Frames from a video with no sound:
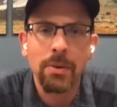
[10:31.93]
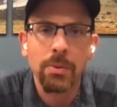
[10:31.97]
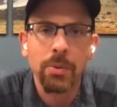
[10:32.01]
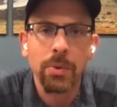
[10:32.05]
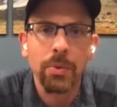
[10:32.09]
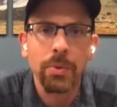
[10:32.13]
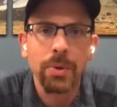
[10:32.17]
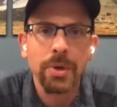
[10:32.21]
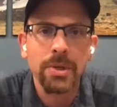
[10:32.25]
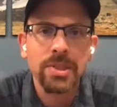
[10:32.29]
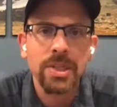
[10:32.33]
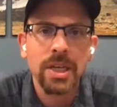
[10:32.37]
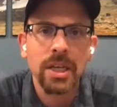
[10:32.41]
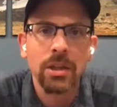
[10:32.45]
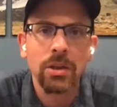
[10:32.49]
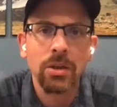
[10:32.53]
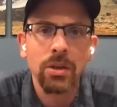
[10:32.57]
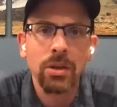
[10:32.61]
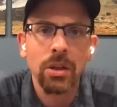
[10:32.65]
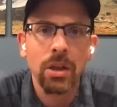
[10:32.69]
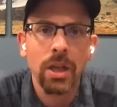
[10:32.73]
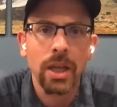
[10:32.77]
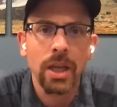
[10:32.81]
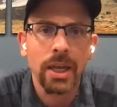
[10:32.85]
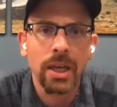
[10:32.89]
Well, what does that
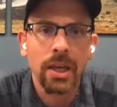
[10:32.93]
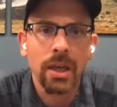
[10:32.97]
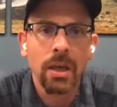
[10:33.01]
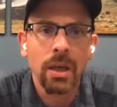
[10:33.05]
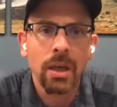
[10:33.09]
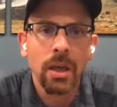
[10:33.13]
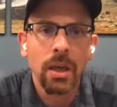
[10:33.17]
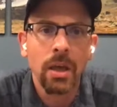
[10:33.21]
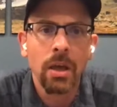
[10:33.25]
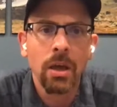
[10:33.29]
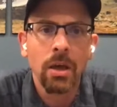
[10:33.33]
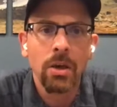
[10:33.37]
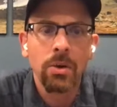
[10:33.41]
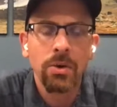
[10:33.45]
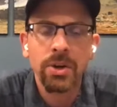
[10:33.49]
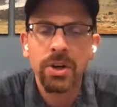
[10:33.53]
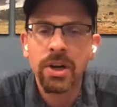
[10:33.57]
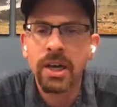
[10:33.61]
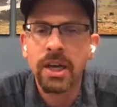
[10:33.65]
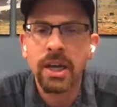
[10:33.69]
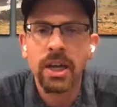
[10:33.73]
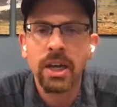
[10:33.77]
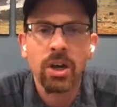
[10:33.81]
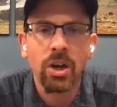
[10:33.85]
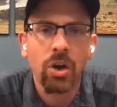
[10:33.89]
look like? Well, you're
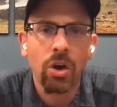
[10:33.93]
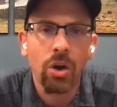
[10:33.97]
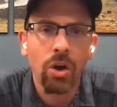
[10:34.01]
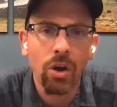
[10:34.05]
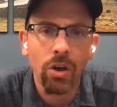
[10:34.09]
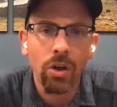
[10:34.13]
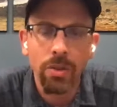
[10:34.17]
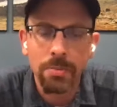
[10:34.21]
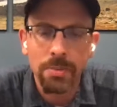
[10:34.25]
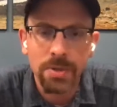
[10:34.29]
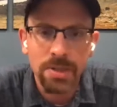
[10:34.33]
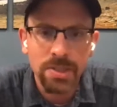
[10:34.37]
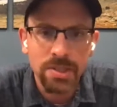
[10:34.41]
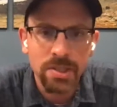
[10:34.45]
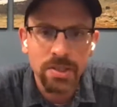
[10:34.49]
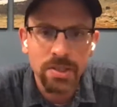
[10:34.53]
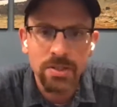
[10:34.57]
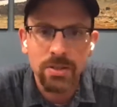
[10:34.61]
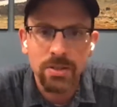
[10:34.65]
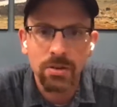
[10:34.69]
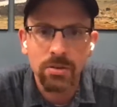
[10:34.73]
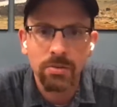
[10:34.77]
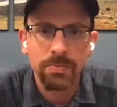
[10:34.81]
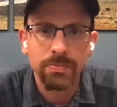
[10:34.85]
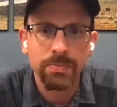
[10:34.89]
not going to call the business.
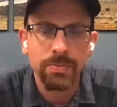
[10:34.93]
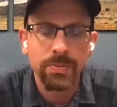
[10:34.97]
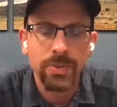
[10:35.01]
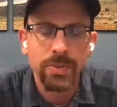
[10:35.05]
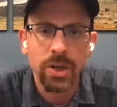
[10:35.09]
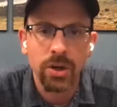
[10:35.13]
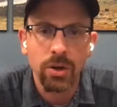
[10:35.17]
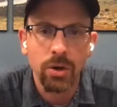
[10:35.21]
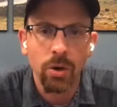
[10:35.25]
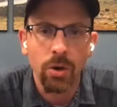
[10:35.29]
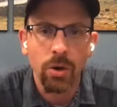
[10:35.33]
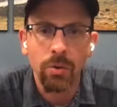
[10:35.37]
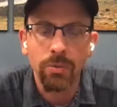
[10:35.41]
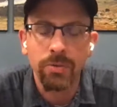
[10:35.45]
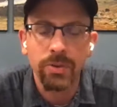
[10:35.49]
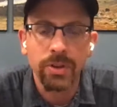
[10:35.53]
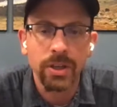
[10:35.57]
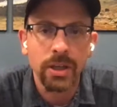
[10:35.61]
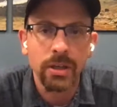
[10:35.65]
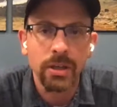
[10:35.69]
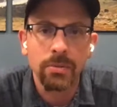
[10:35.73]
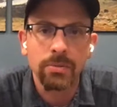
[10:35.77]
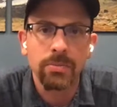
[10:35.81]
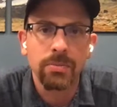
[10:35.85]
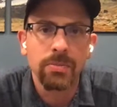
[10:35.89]
They're,
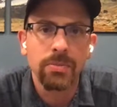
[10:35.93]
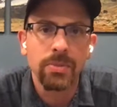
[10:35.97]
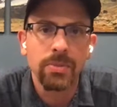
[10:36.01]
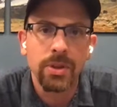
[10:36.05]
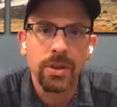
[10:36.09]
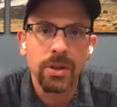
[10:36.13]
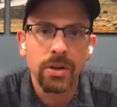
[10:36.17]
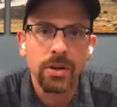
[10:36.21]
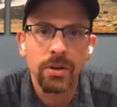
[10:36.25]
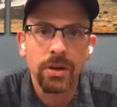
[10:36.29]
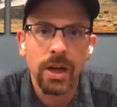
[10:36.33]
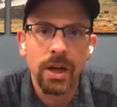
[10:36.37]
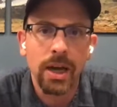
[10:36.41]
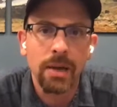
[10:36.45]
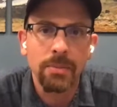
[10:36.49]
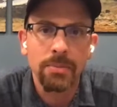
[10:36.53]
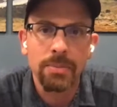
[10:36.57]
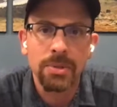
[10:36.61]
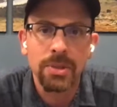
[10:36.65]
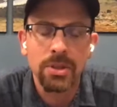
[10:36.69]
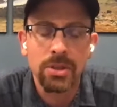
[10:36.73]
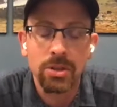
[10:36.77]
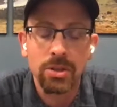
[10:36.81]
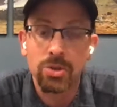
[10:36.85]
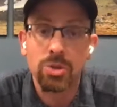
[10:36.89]
hopefully they're
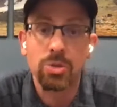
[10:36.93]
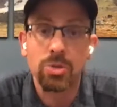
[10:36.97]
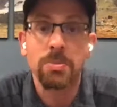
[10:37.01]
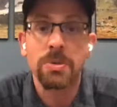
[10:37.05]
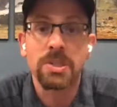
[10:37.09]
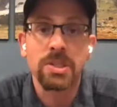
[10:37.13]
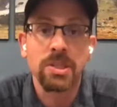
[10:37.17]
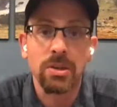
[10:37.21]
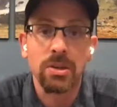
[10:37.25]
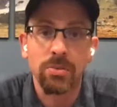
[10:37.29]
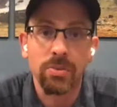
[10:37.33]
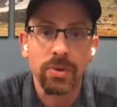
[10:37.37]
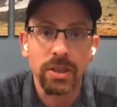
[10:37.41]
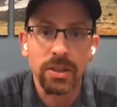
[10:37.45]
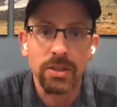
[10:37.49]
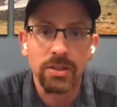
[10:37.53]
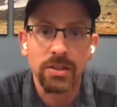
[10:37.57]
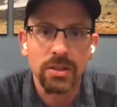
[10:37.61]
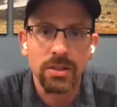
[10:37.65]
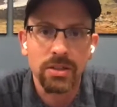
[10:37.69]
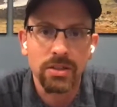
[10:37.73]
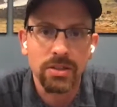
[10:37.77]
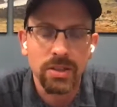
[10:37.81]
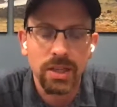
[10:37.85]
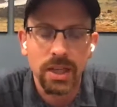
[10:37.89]
too busy to
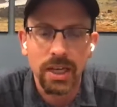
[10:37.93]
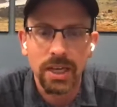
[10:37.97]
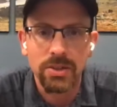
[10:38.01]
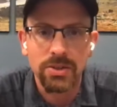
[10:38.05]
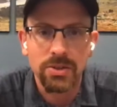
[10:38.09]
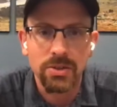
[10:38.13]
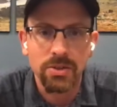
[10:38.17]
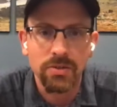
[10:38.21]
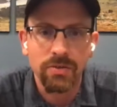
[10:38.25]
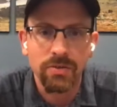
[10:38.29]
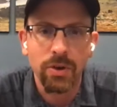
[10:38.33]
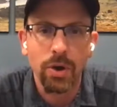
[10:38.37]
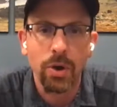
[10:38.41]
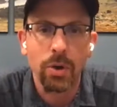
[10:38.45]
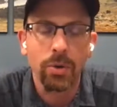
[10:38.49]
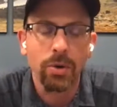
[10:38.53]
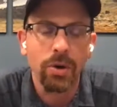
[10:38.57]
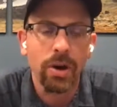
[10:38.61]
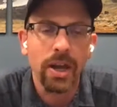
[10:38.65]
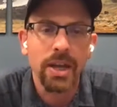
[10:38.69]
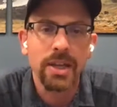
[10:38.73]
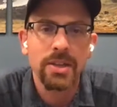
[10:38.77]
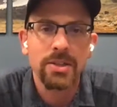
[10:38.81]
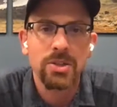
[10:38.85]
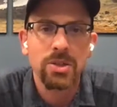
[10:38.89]
answer the phone,
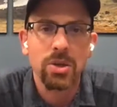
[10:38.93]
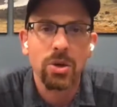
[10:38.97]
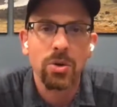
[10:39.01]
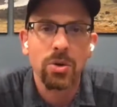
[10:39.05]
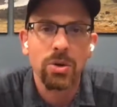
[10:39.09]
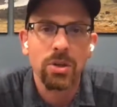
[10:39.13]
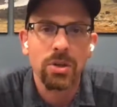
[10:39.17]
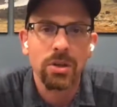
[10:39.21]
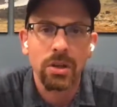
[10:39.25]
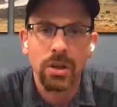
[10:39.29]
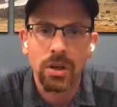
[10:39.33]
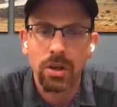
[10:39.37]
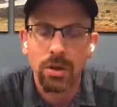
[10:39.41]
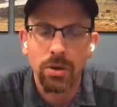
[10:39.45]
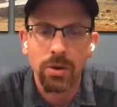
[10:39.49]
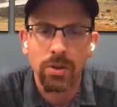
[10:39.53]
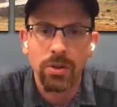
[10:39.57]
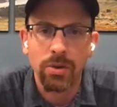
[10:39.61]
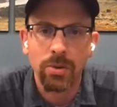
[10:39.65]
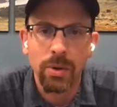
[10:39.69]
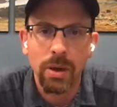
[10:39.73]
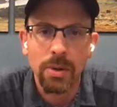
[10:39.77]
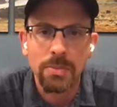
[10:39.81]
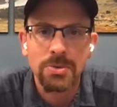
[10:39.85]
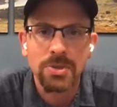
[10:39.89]
right? So you're going to go to their
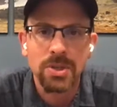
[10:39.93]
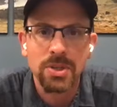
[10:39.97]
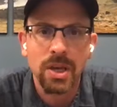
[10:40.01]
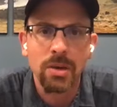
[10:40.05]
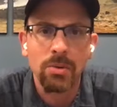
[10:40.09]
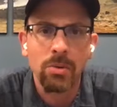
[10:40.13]
website.